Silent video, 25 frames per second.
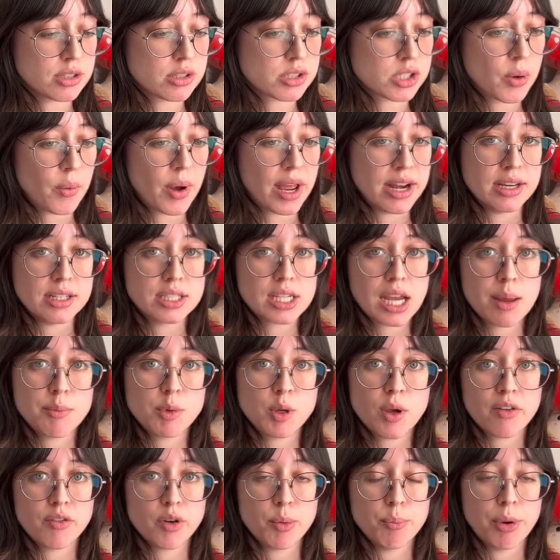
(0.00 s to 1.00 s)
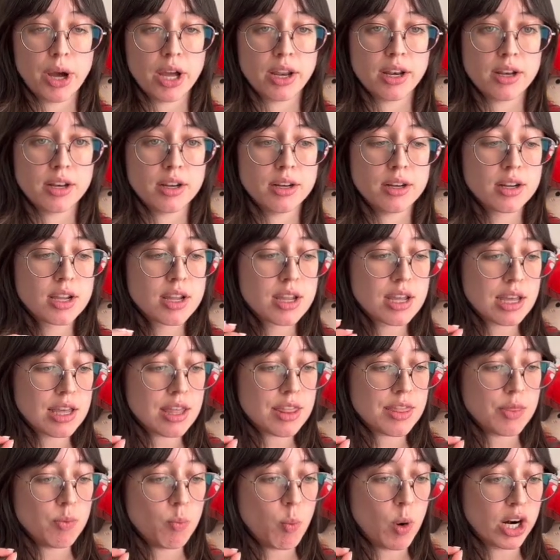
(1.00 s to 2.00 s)
So anytime you have a button
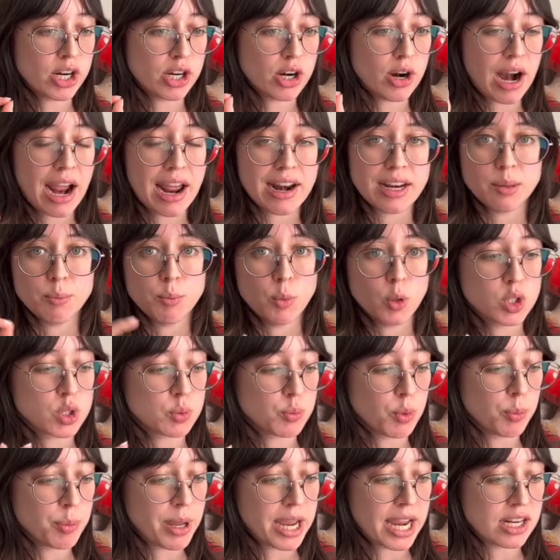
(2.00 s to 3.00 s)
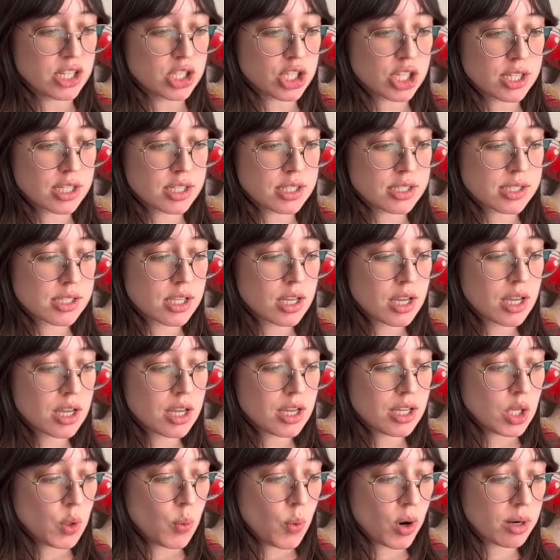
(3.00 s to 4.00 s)
where you're adding multiple pages,
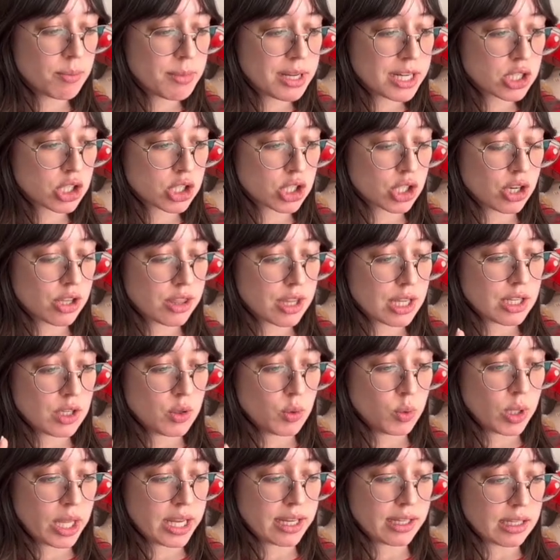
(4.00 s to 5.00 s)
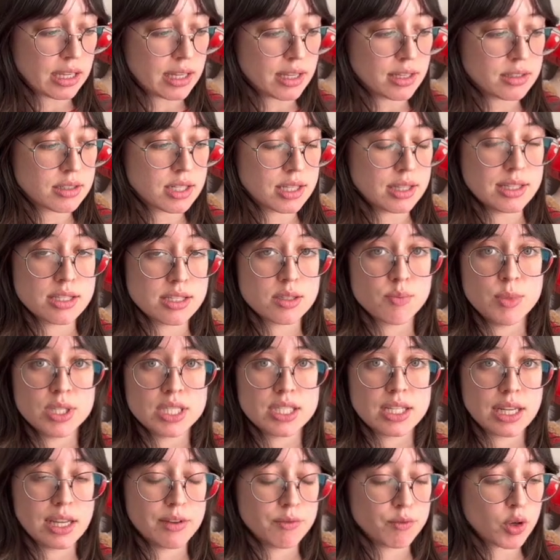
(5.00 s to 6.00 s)
you want to make sure that you link it to this
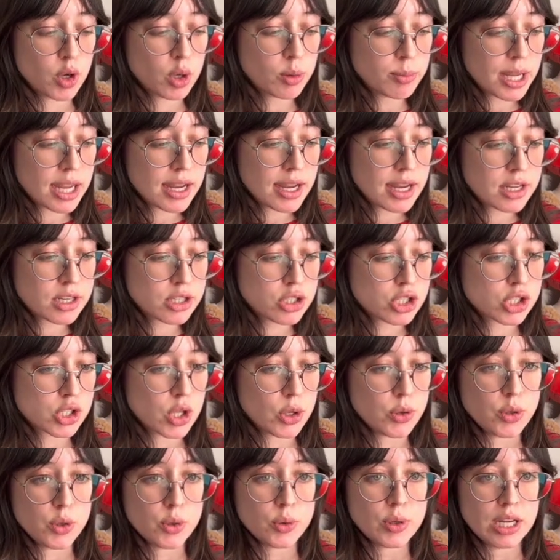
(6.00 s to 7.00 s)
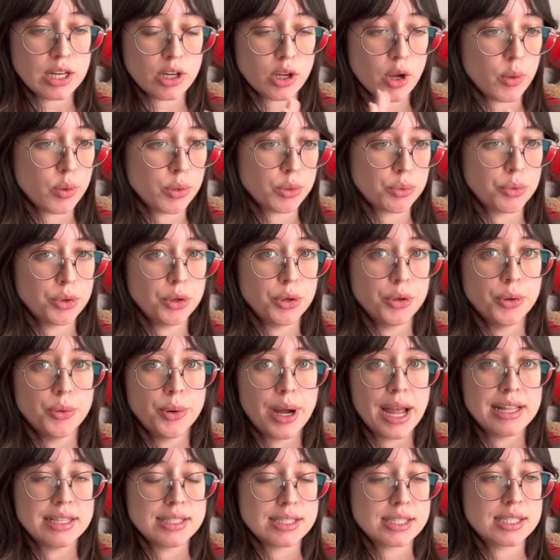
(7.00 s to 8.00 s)
missing info page so you can go through
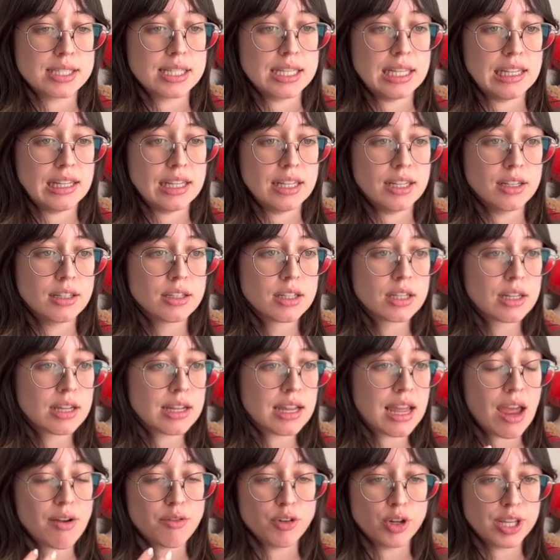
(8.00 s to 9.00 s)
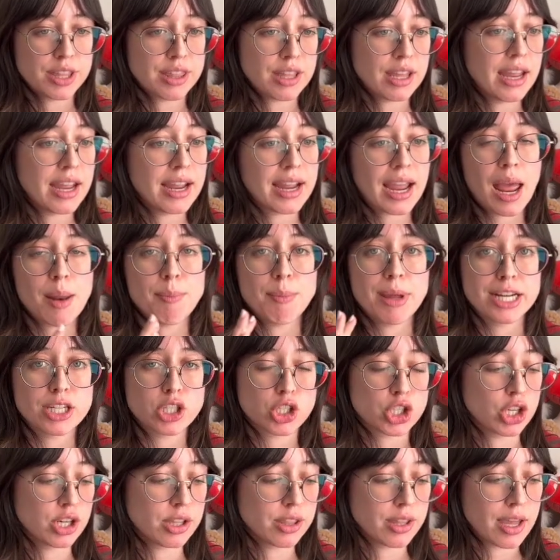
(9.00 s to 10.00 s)
and see everything and make
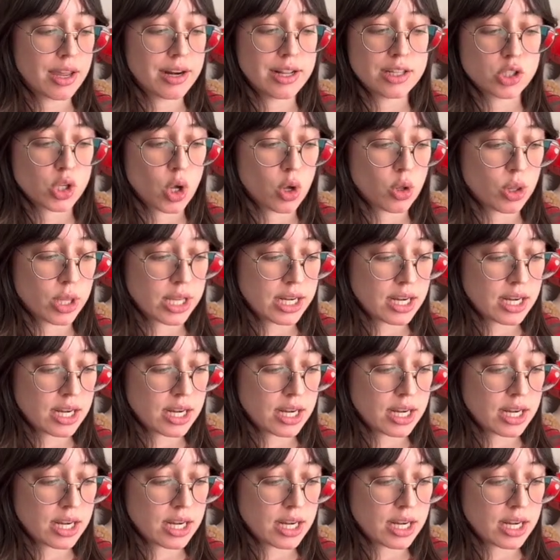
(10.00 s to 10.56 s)
sure that it's all cleaned